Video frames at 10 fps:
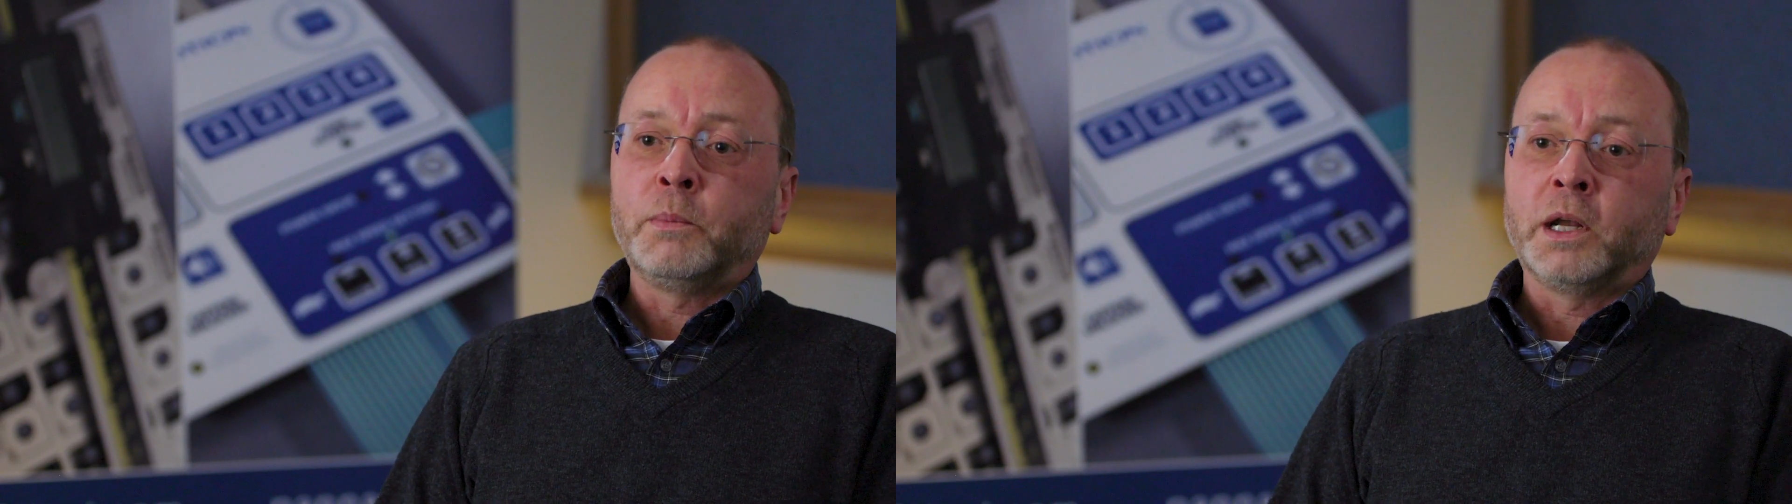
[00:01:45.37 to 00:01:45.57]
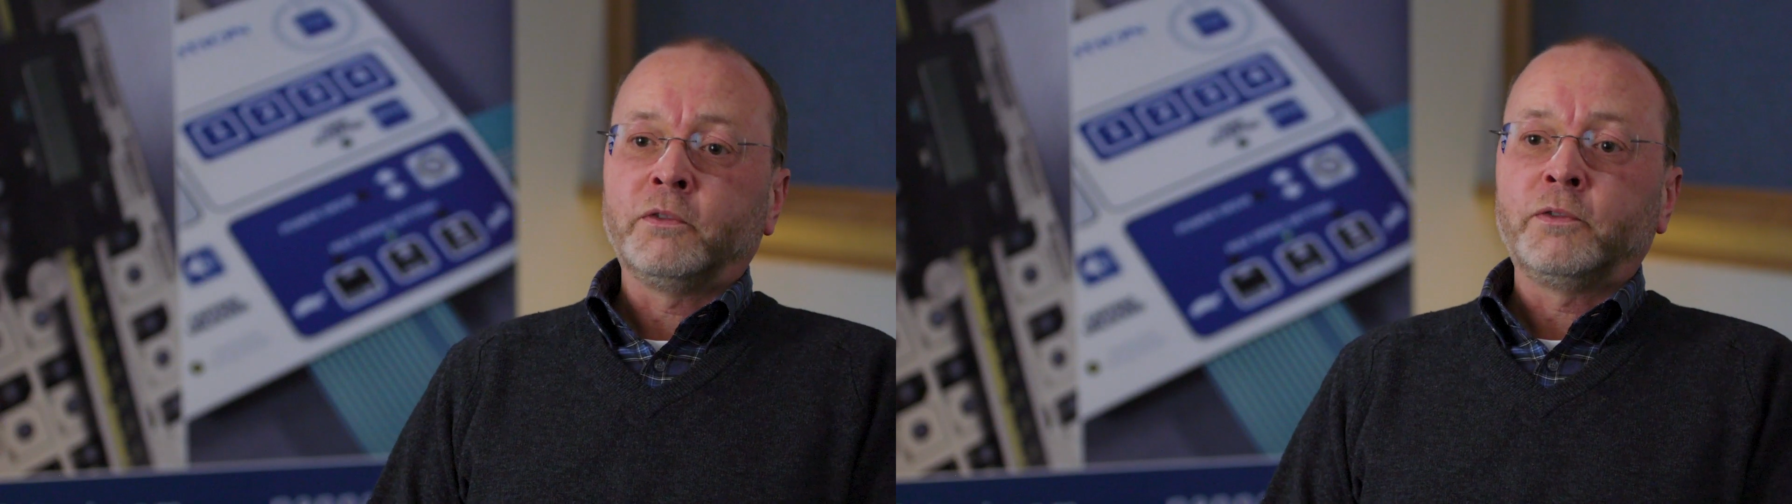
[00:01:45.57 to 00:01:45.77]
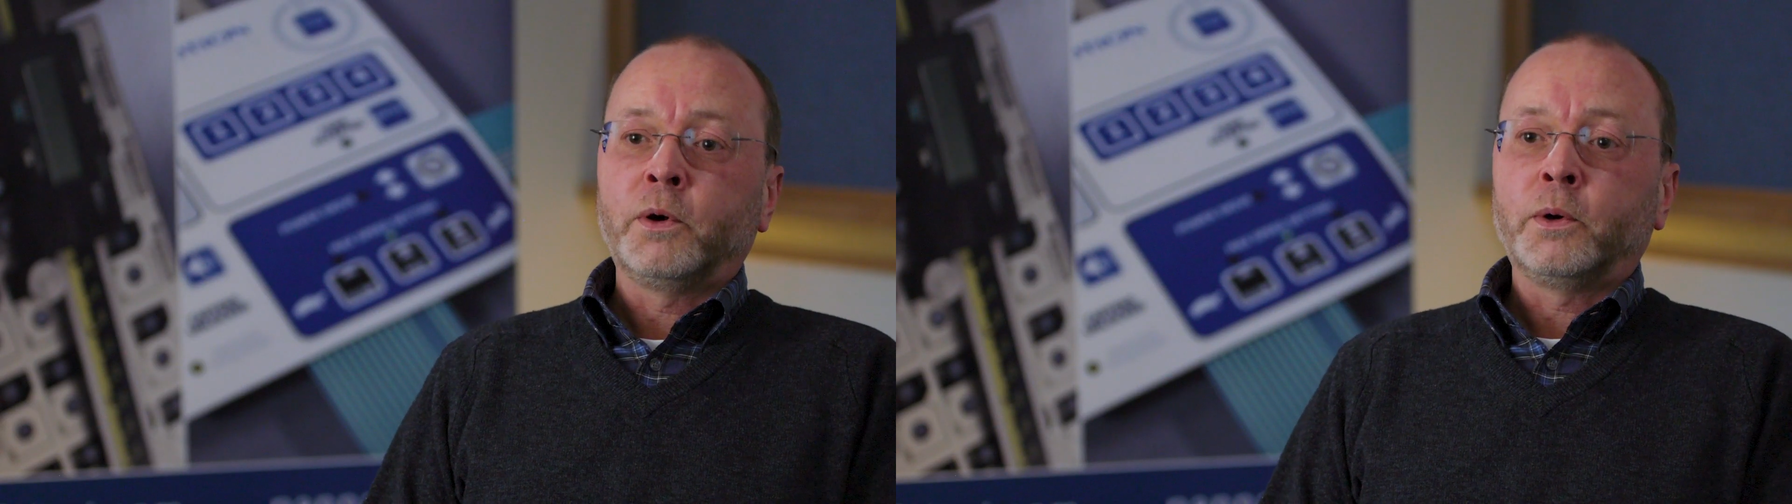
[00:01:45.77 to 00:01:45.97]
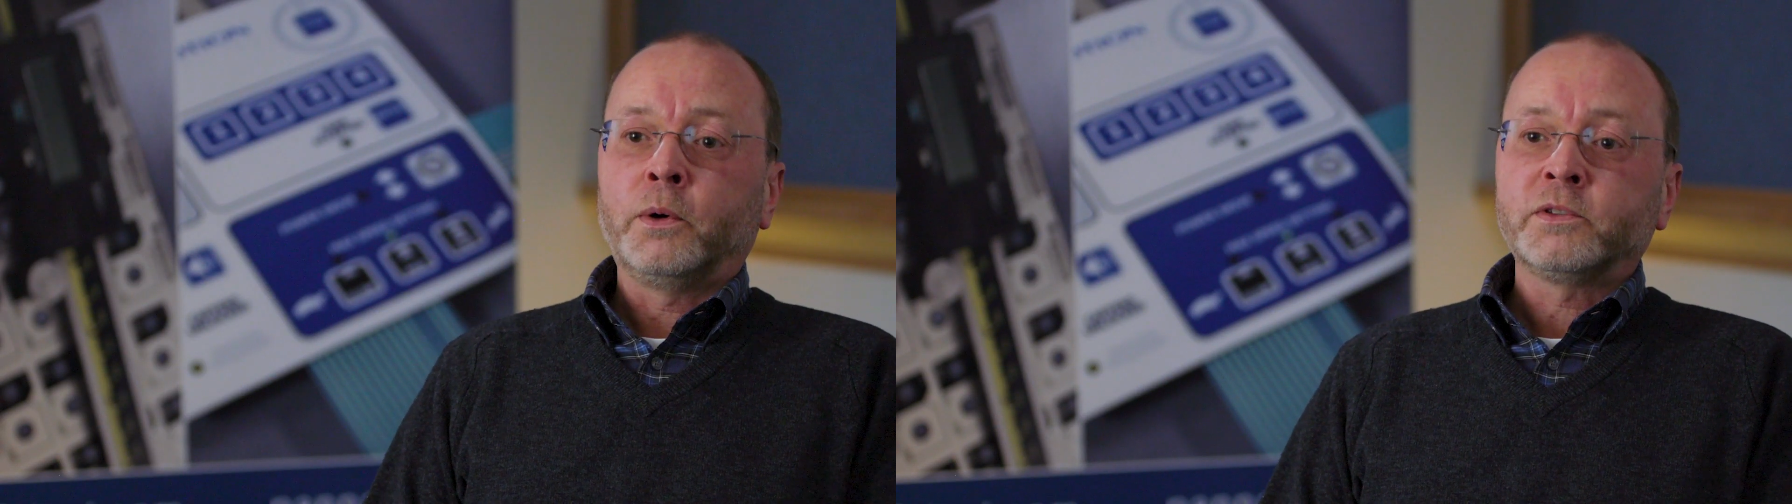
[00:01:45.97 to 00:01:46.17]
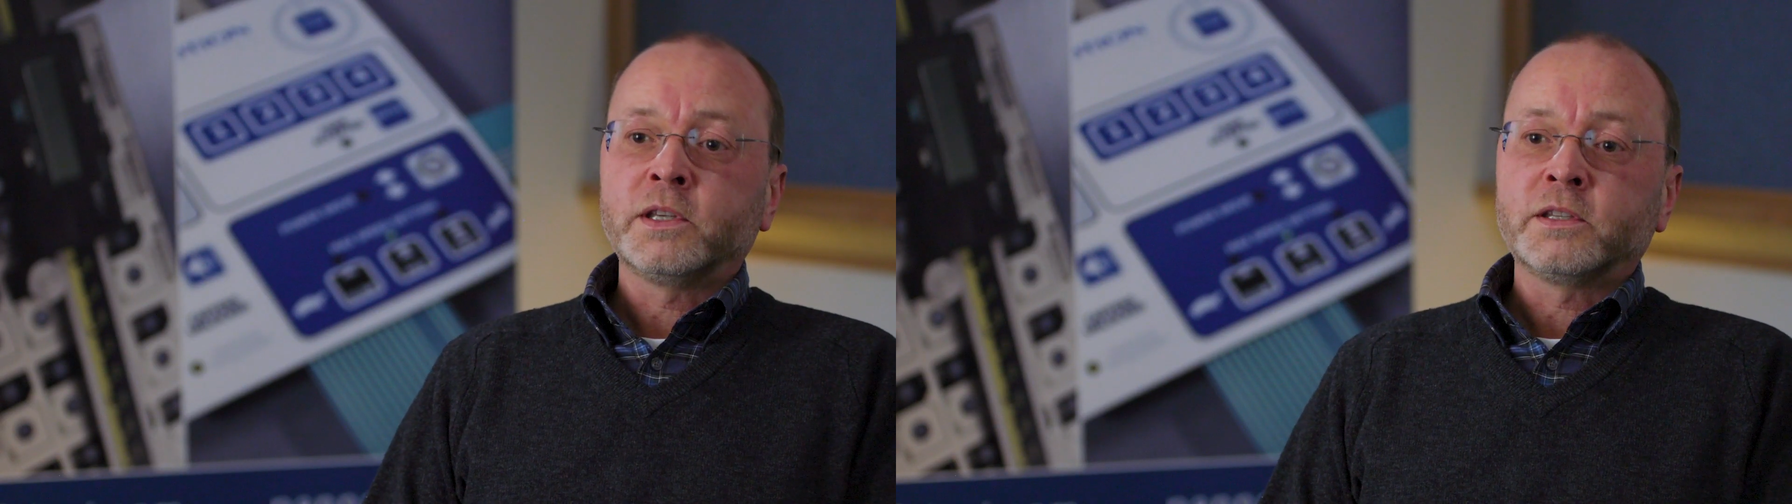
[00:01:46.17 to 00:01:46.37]
Metalphoto
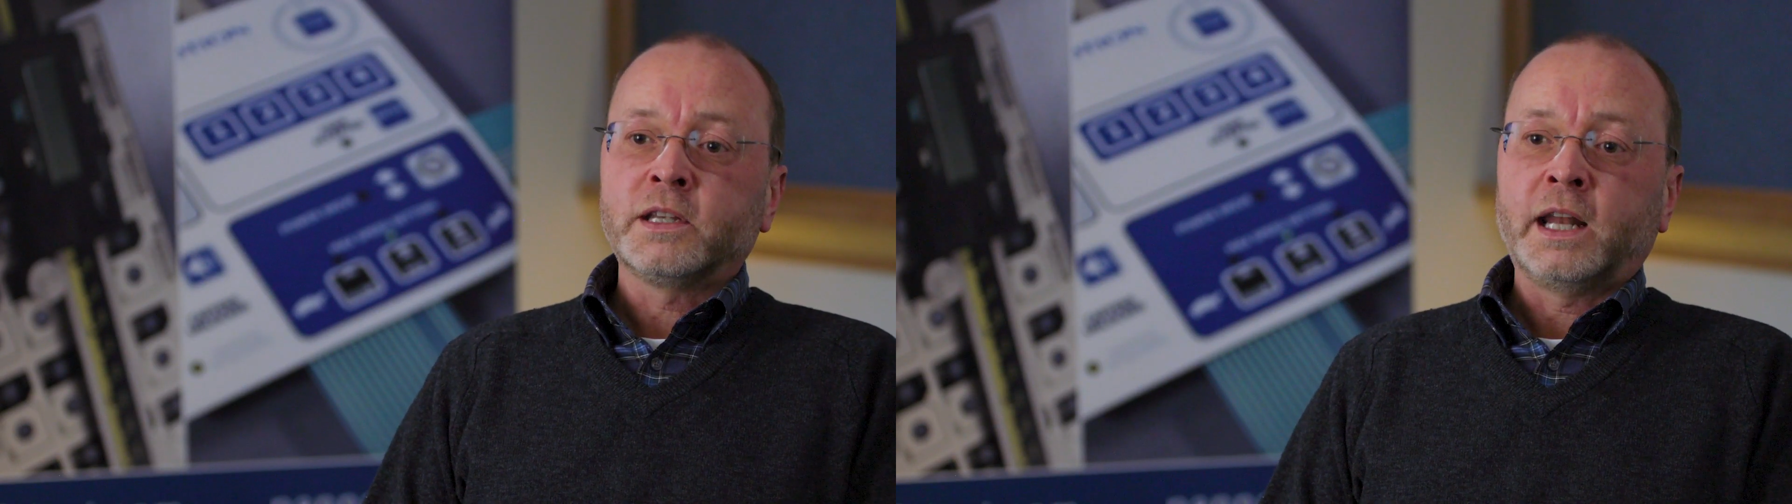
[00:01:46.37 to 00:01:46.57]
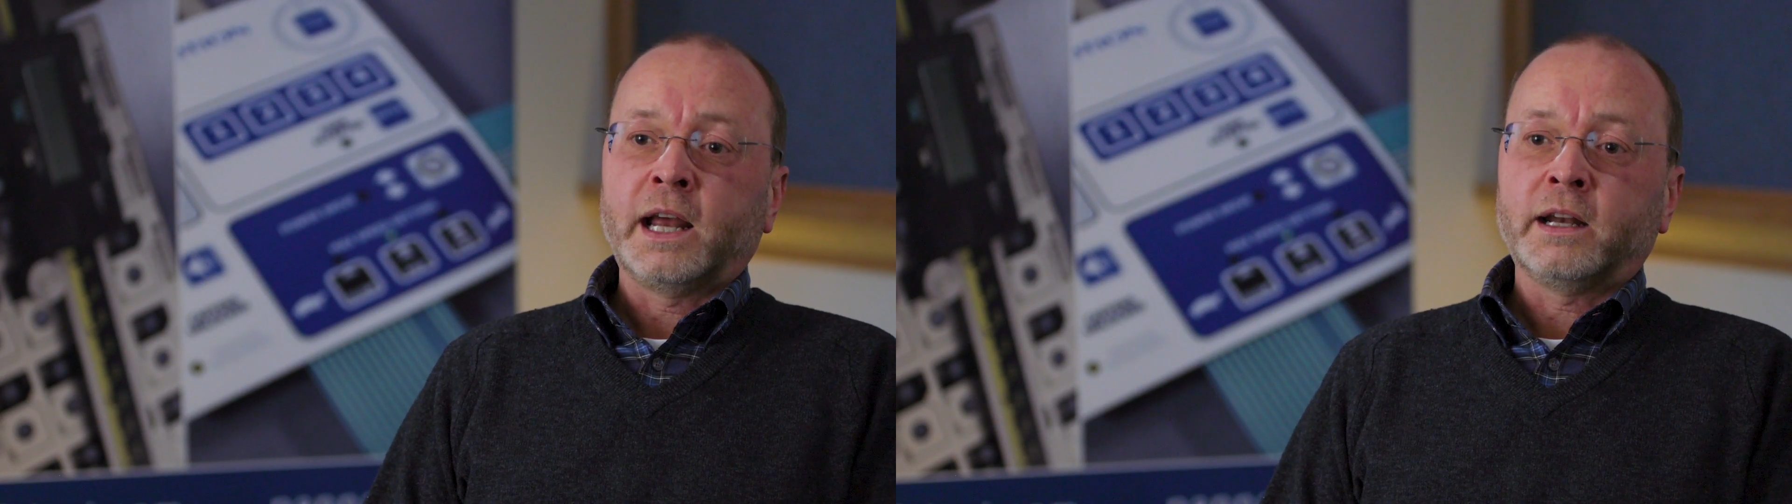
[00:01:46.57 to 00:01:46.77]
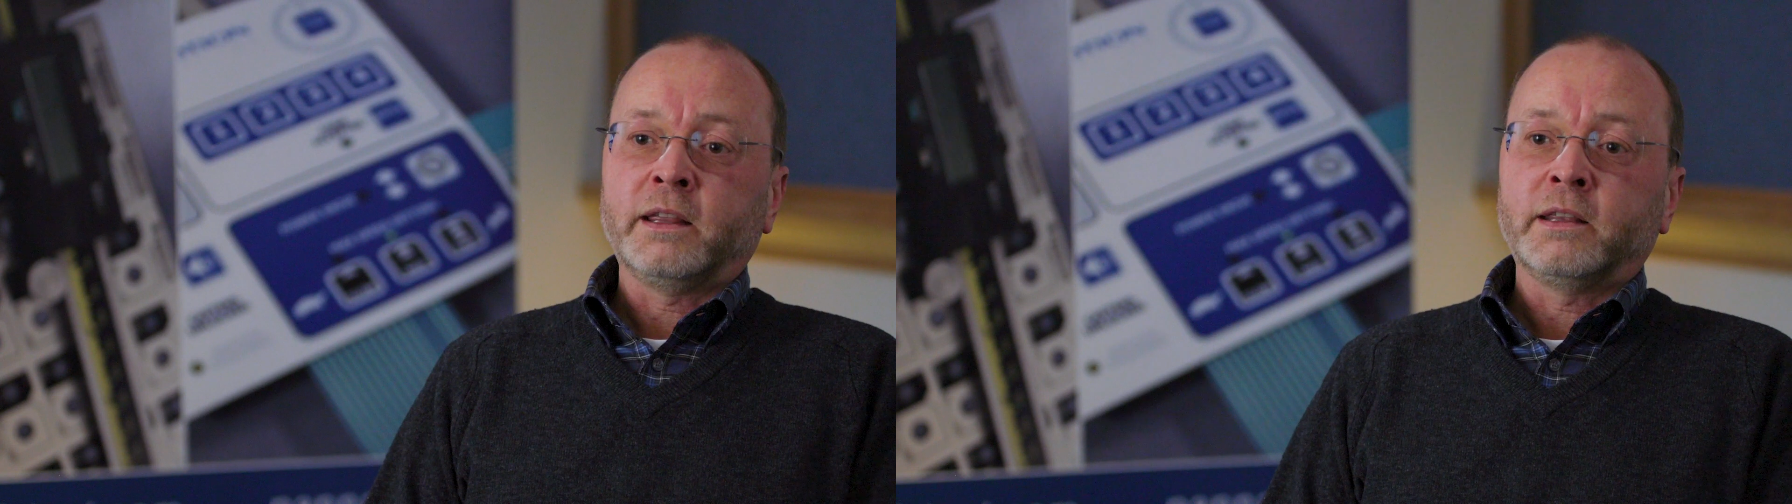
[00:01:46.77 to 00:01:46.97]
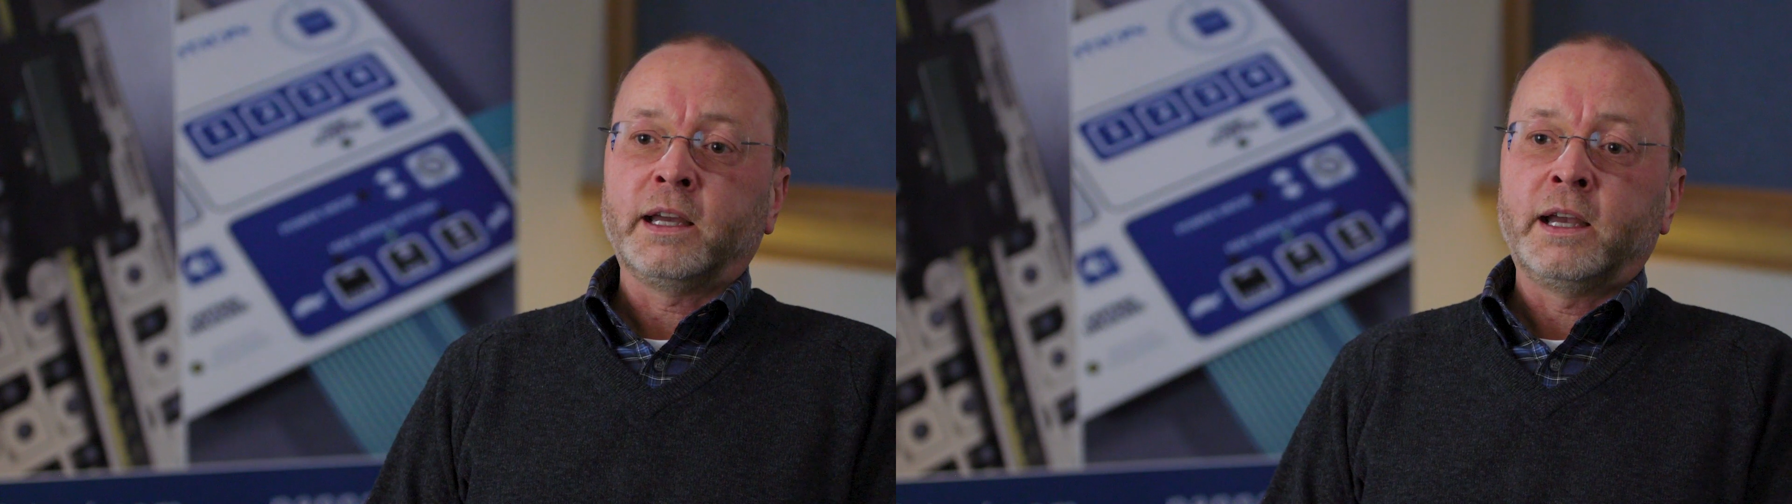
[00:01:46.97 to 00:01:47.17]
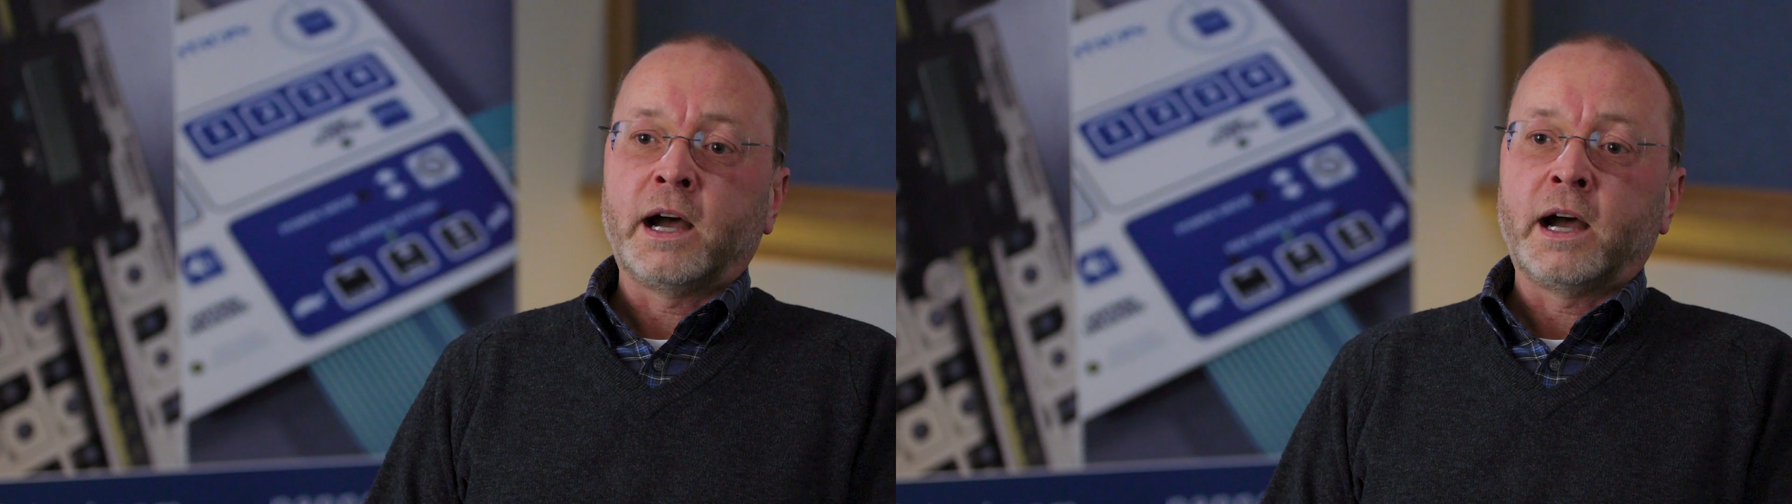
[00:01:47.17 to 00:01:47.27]
of Cincinnati that